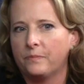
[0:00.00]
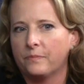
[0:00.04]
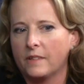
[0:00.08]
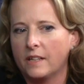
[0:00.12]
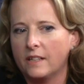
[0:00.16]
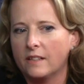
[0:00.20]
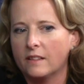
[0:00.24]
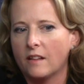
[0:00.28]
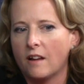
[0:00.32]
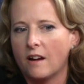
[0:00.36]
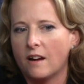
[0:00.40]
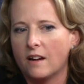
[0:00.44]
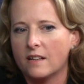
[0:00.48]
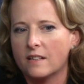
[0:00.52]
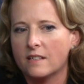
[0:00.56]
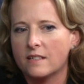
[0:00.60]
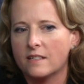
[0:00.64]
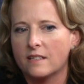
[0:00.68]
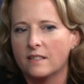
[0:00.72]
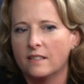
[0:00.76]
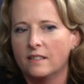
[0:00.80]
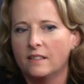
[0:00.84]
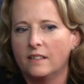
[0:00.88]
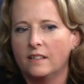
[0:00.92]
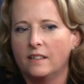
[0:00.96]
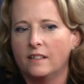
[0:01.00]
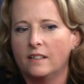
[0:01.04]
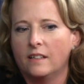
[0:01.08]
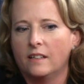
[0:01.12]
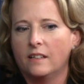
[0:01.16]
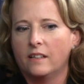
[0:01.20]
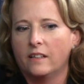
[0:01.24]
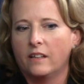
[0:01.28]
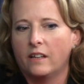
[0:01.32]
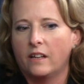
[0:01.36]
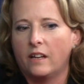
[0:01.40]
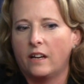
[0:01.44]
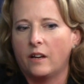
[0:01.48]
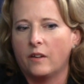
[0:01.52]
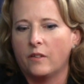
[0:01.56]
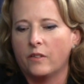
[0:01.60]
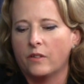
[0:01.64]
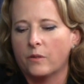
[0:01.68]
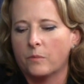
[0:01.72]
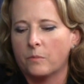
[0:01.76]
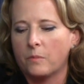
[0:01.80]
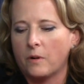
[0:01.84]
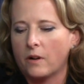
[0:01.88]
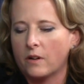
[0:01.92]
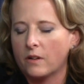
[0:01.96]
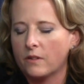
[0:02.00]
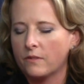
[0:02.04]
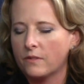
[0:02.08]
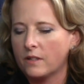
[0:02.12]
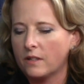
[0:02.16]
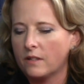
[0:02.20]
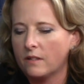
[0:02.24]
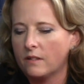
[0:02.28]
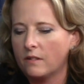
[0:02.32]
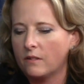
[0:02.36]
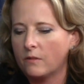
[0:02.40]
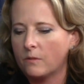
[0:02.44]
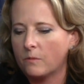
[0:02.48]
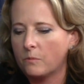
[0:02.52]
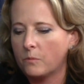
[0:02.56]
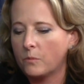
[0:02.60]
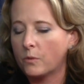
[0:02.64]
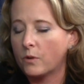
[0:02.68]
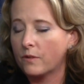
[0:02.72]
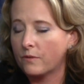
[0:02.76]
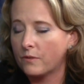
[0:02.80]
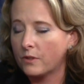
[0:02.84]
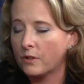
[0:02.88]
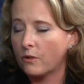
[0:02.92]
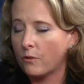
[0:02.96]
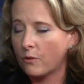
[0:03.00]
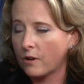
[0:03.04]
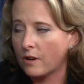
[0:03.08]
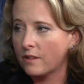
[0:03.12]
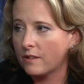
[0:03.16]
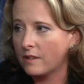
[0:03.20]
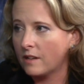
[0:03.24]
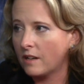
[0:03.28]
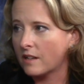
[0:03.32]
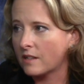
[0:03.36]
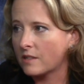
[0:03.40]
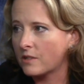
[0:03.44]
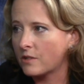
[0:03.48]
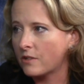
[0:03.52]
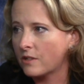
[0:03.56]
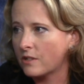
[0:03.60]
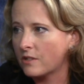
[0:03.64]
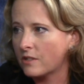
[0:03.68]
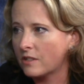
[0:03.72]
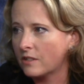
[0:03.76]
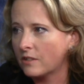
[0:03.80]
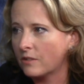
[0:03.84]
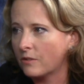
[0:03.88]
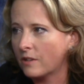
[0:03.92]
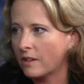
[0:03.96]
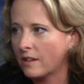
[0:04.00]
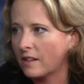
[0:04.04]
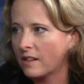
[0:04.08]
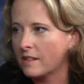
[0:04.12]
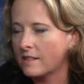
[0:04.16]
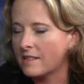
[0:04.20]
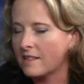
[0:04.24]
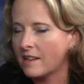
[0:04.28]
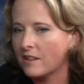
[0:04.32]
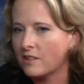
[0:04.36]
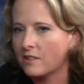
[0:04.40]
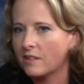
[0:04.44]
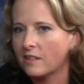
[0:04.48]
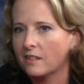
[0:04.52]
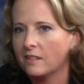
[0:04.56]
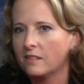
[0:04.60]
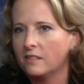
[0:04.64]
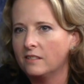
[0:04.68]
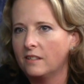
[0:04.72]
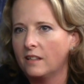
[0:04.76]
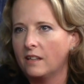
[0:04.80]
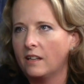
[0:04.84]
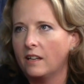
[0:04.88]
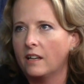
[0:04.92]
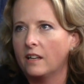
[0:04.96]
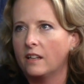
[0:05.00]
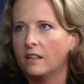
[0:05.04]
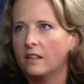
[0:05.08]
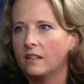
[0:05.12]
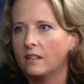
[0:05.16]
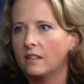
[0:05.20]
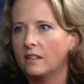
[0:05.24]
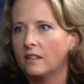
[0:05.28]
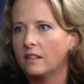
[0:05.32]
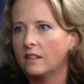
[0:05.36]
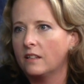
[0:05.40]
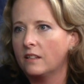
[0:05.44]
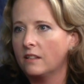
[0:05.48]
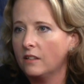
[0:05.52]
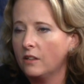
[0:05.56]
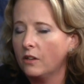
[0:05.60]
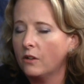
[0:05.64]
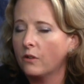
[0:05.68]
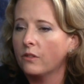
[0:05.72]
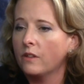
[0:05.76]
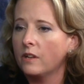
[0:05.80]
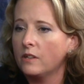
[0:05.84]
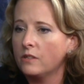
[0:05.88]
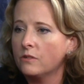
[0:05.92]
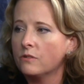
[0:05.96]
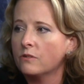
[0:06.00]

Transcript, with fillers: in laws, uh, they're part of a more of an Orthodox Christian organization, yeah. and you know they do